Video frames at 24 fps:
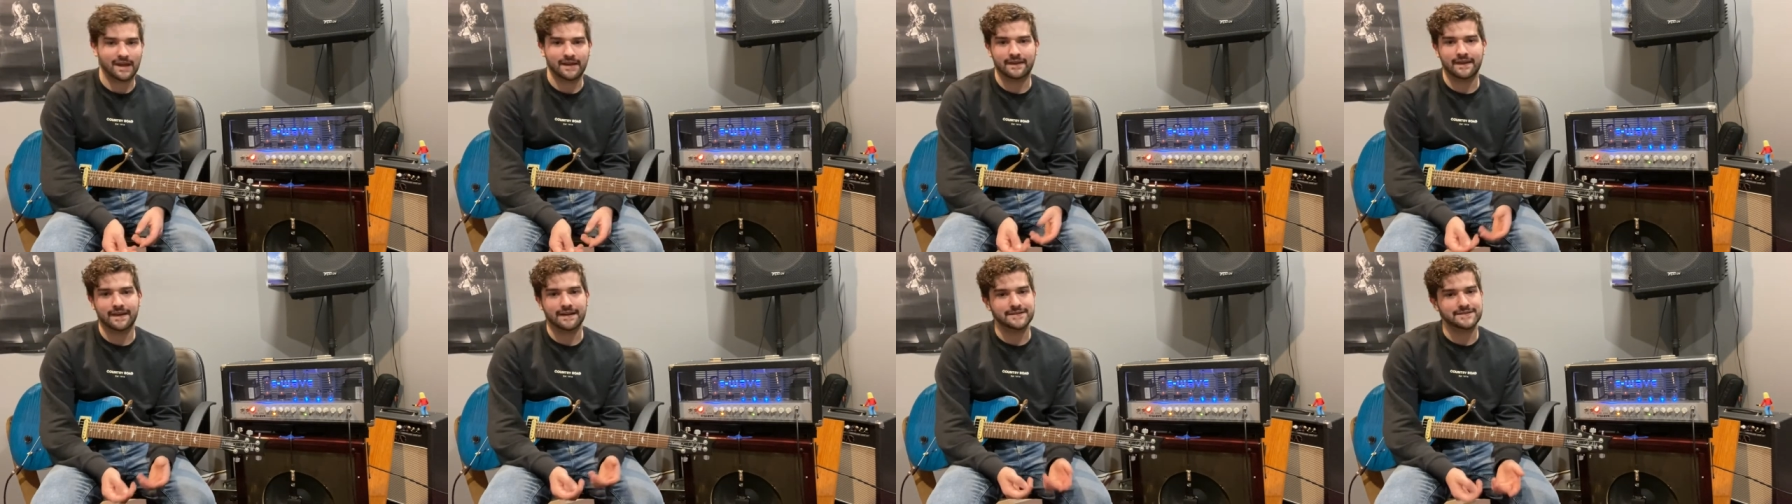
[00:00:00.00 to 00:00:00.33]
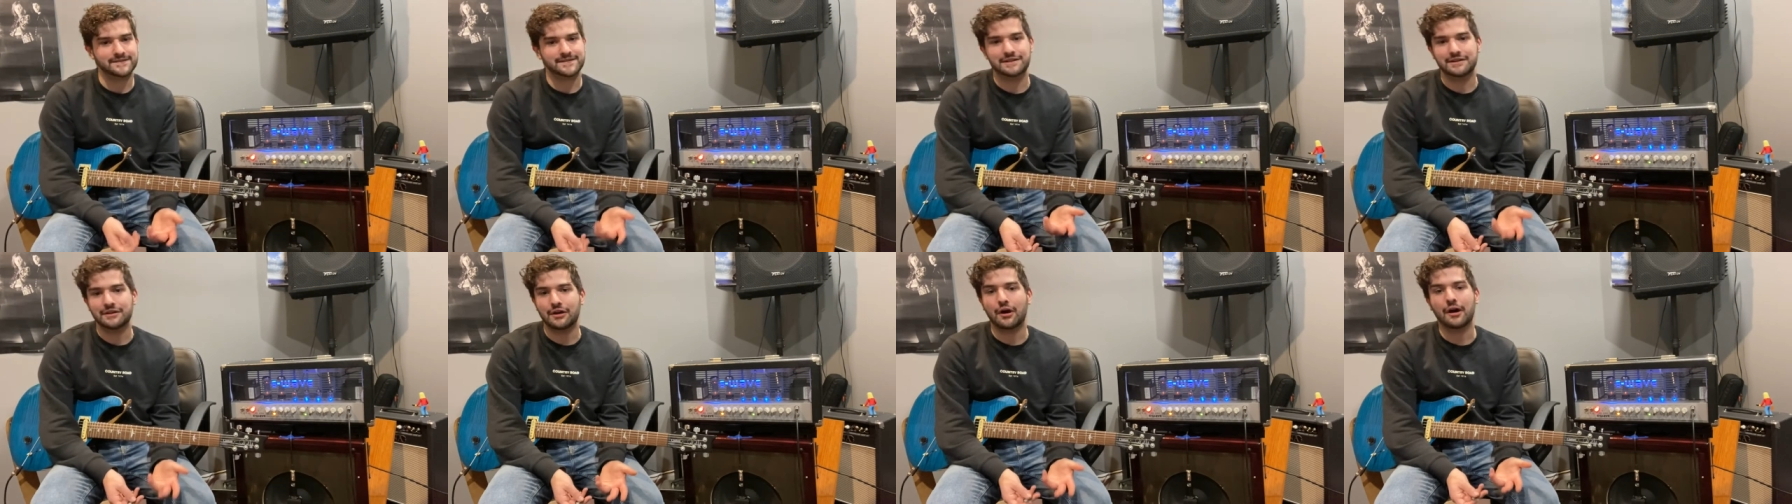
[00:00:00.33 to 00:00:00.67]
There's
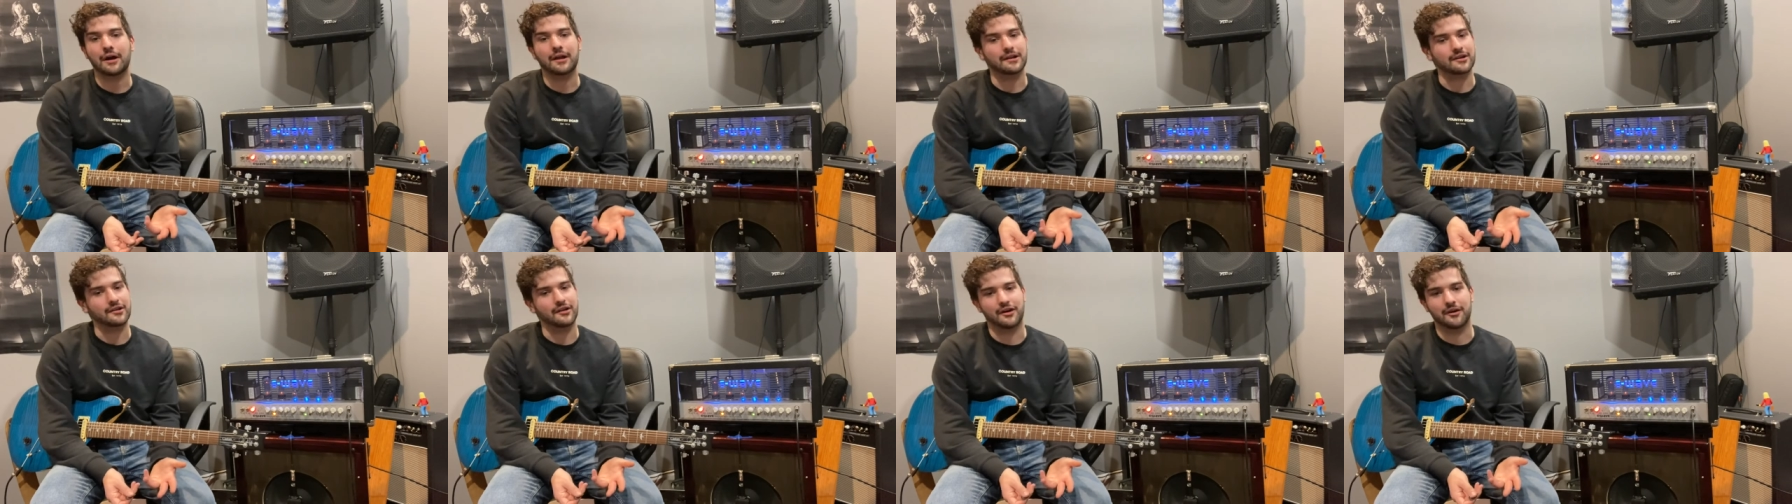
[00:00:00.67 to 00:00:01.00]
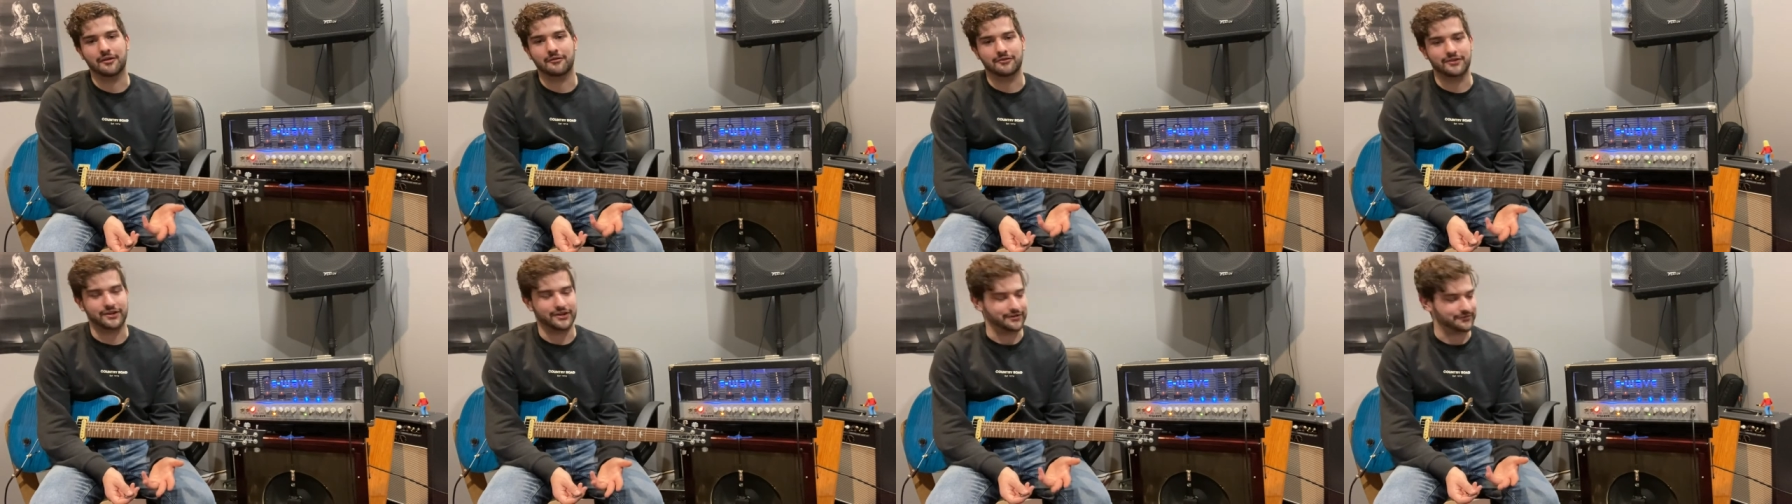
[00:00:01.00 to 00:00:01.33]
not a
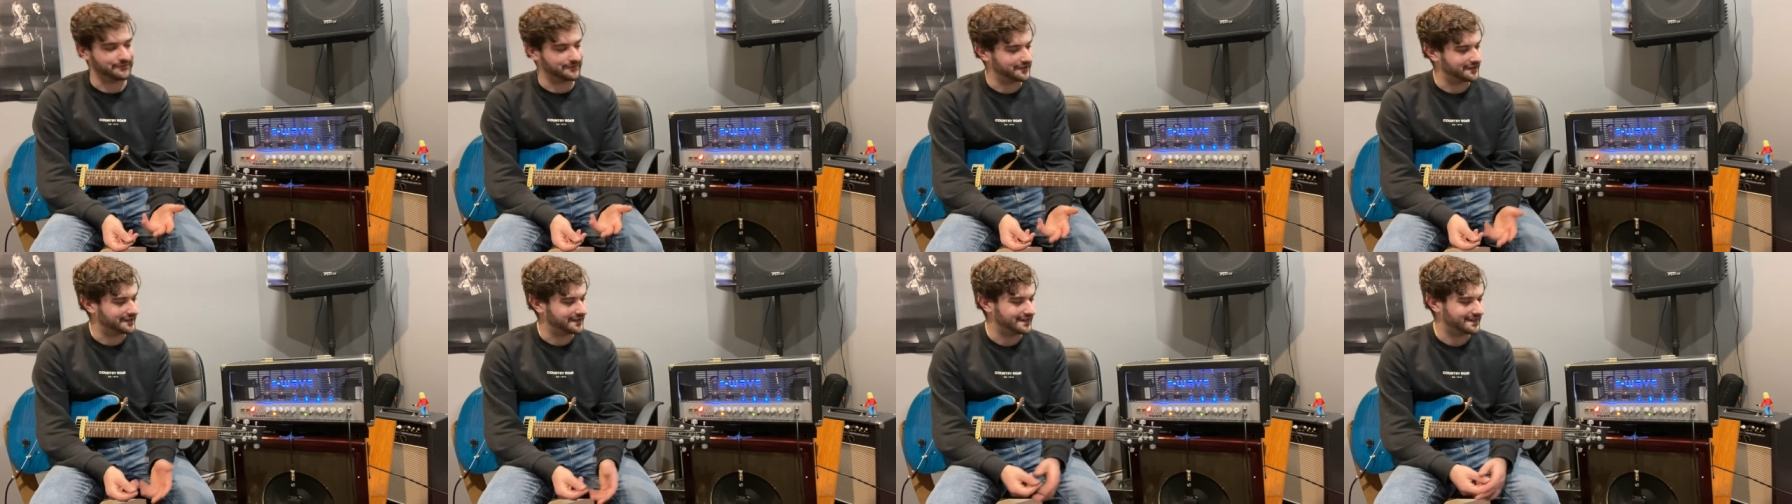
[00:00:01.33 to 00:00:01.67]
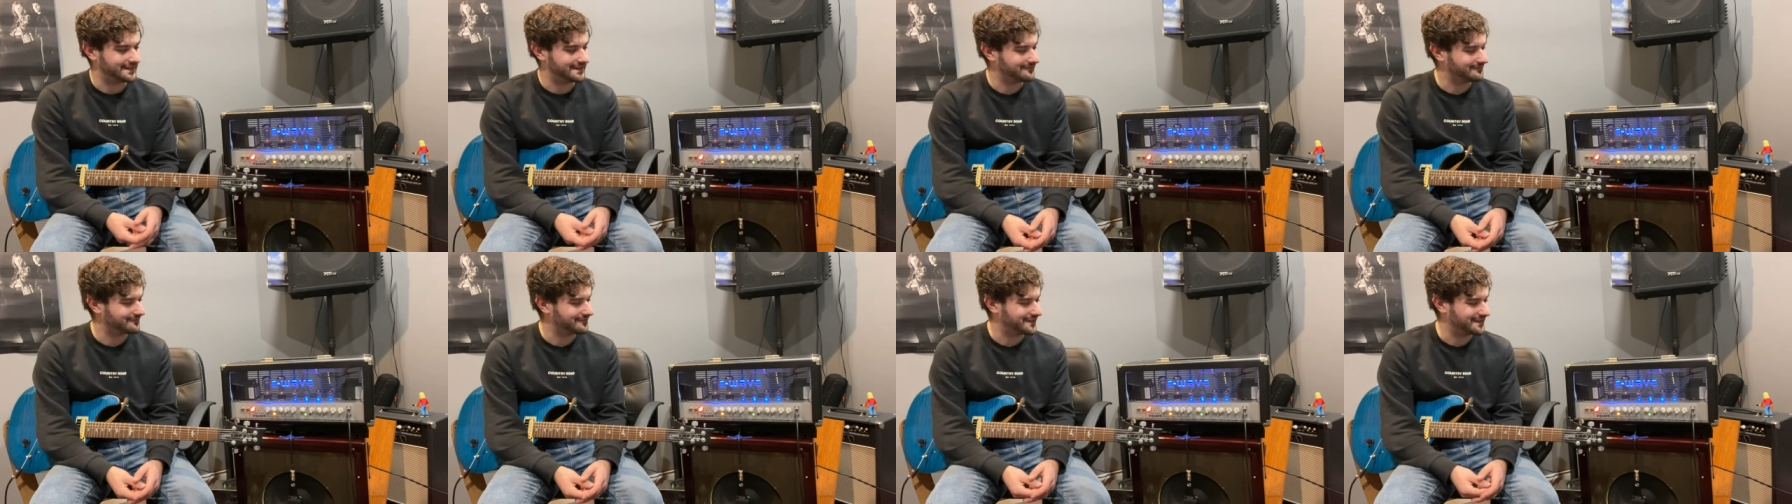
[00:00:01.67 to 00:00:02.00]
lot wrong with
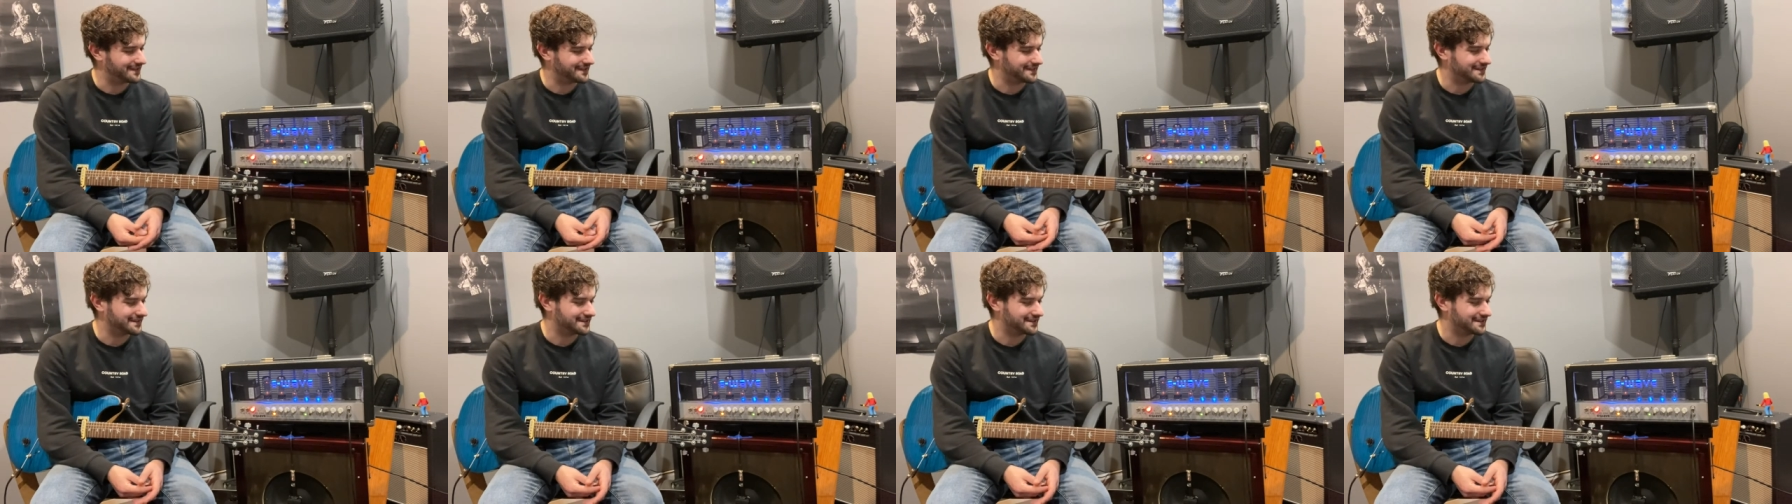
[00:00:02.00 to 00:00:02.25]
it, really.